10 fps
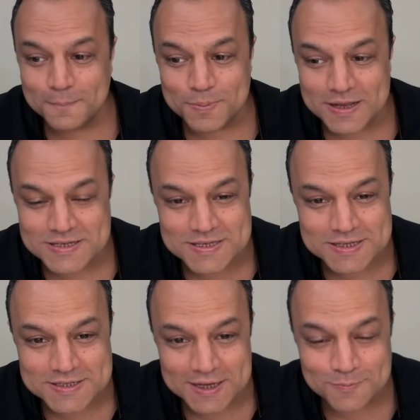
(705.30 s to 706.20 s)
Plus
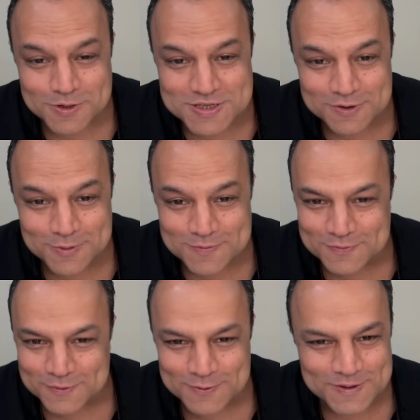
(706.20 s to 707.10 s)
16 was an
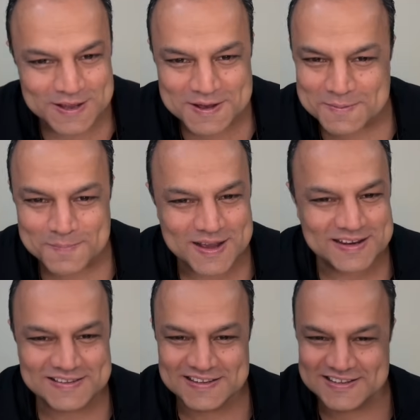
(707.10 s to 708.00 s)
overflow.
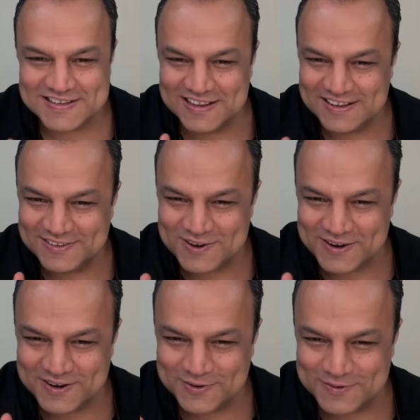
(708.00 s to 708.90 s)
Minus 16 is not
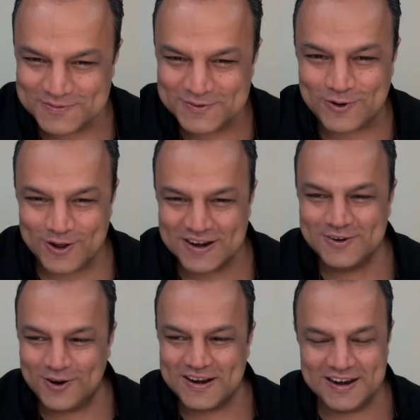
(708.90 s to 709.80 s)
an overflow or
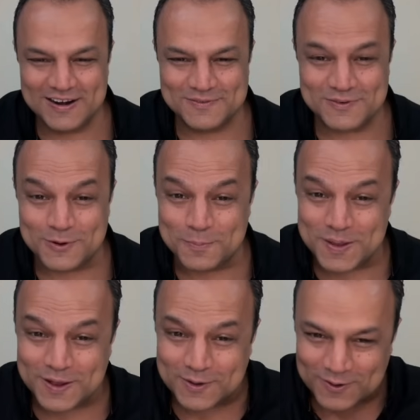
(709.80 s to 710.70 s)
not an underflow
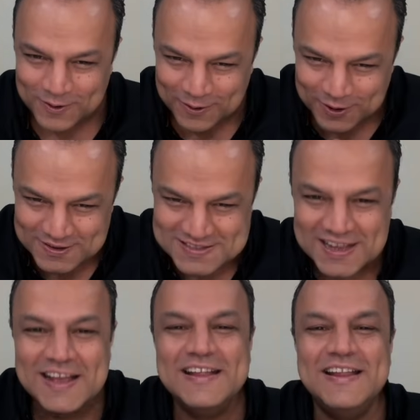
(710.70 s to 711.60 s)
because
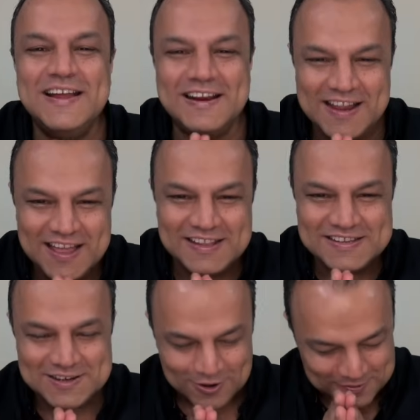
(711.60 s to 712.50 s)
the
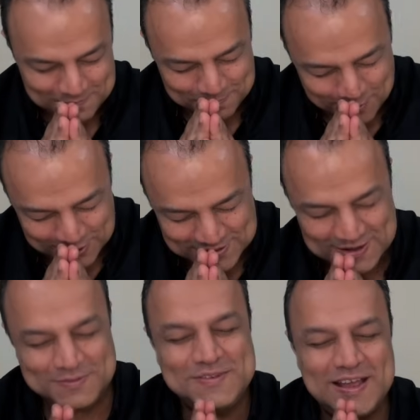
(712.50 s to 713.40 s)
range on
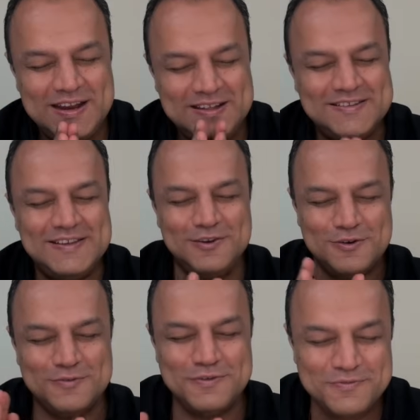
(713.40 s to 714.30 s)
positive side is
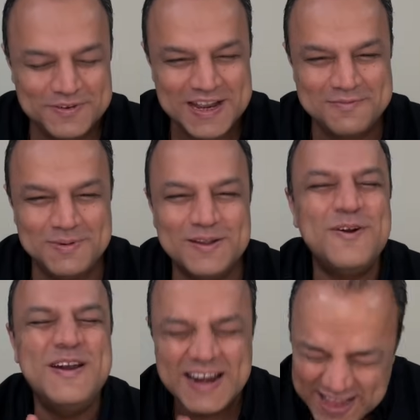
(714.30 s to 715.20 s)
0 to 15, but
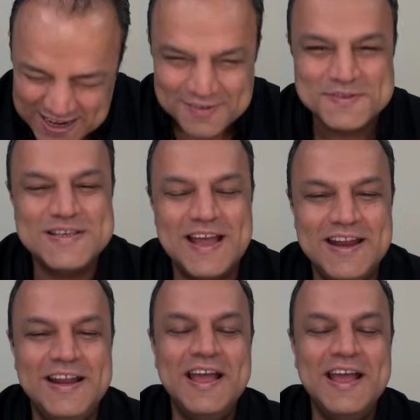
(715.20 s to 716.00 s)
on negative side